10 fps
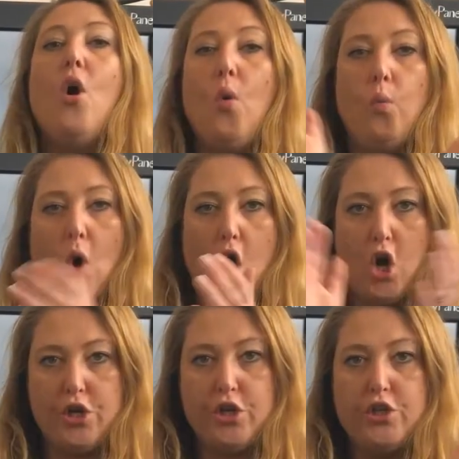
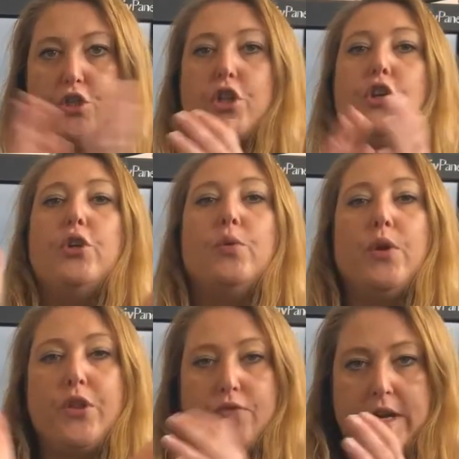1, 2,
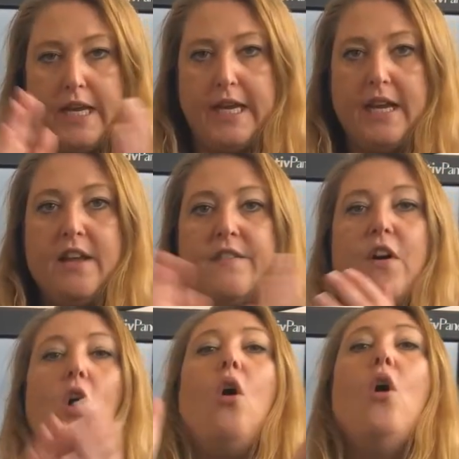3,
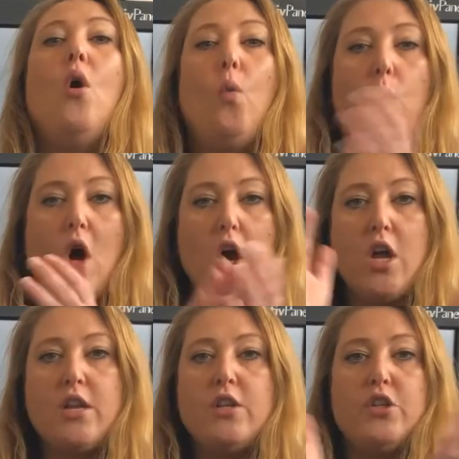4. 1,
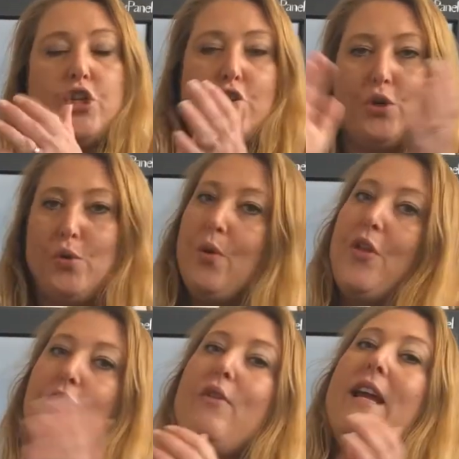2,
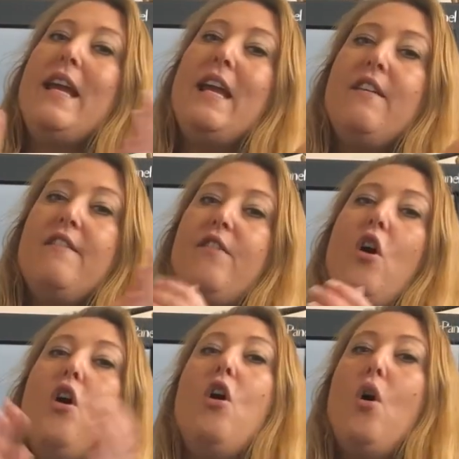3,
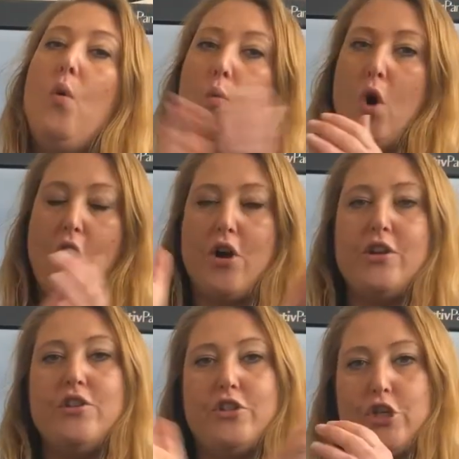4. 1,
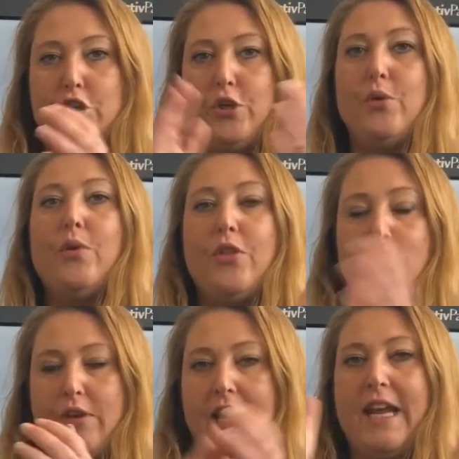2,
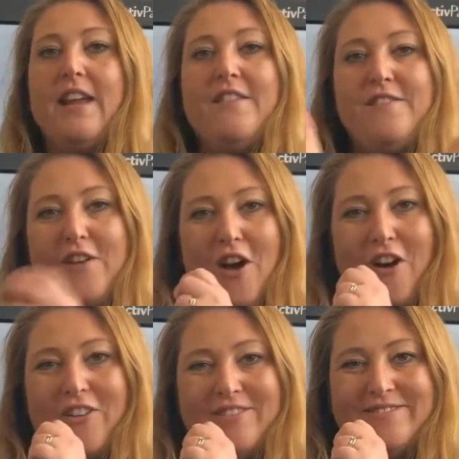3,
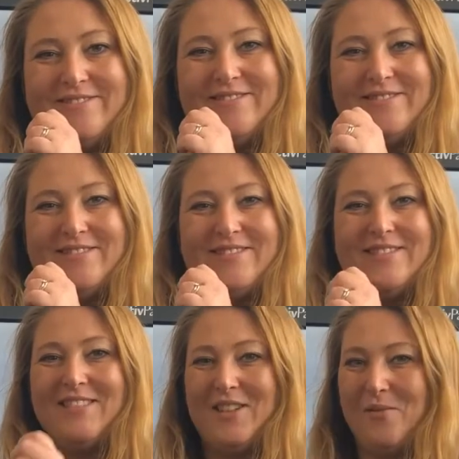4.
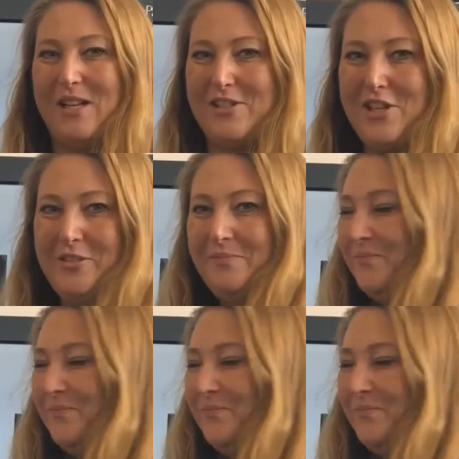Well done.